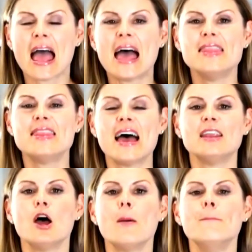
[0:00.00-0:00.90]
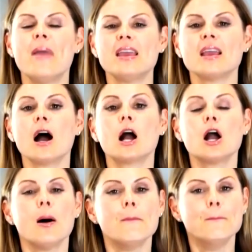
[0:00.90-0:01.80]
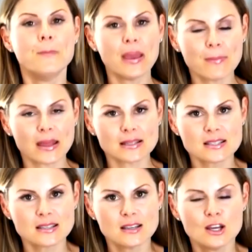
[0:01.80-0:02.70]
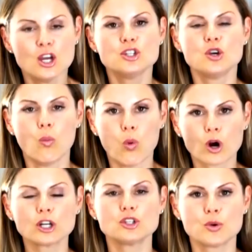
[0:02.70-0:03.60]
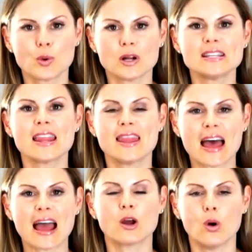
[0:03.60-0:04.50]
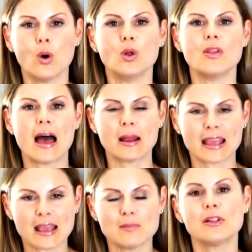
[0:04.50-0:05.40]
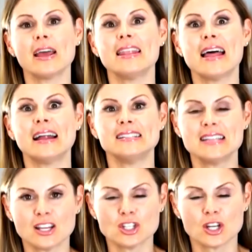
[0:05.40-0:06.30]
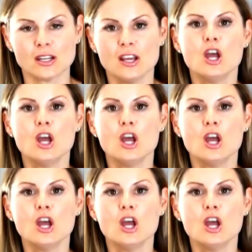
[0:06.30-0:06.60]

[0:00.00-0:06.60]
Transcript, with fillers: and then making a commitment to work towards that goal, that game plan, that intention,